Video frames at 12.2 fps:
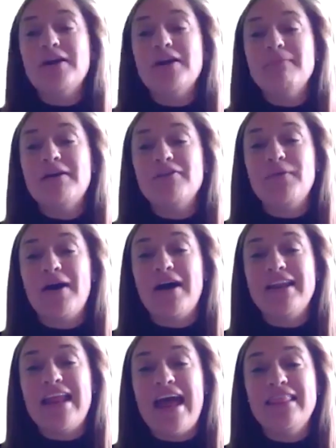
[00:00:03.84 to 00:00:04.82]

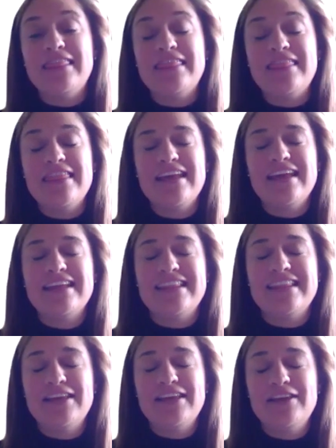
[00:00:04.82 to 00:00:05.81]
everyone, and
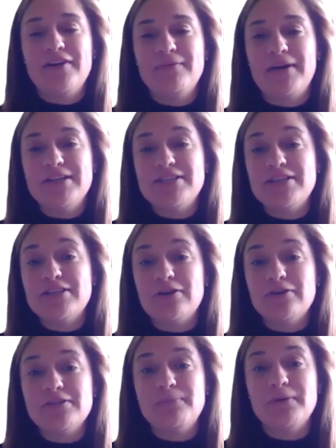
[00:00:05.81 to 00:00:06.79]
thank you very much to
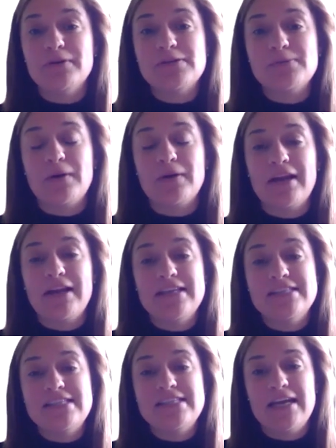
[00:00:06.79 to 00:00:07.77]
Dr. Paul Swan and
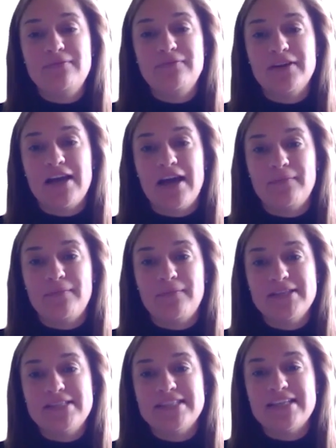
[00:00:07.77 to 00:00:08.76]
his team for coming
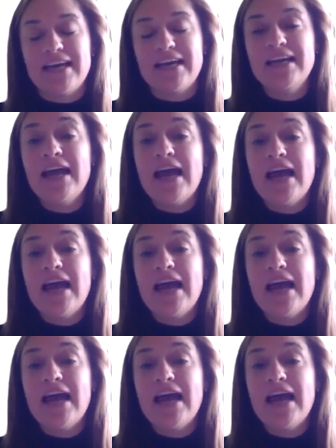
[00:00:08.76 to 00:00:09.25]
today.